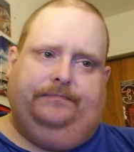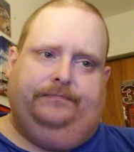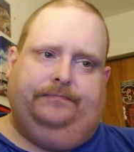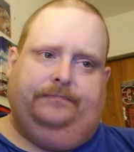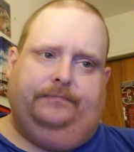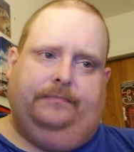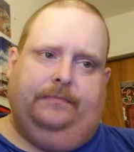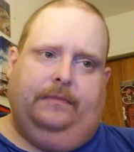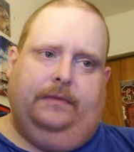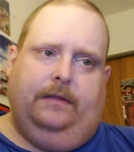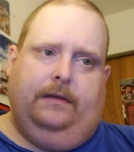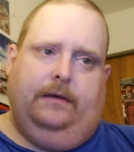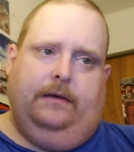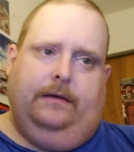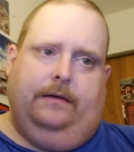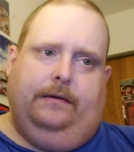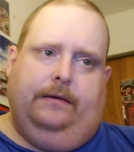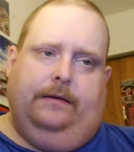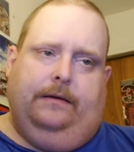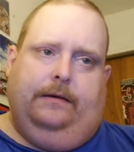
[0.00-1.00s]

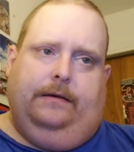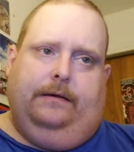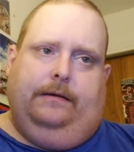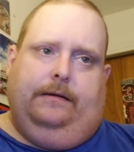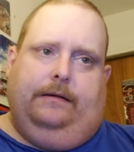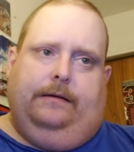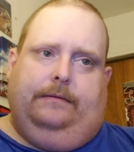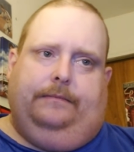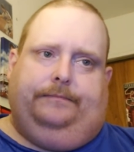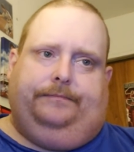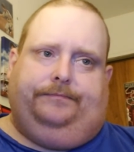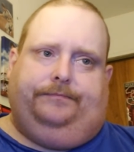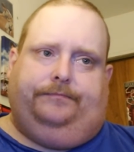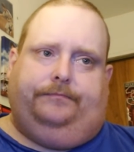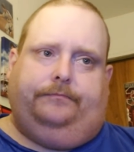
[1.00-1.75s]
(no one is talking)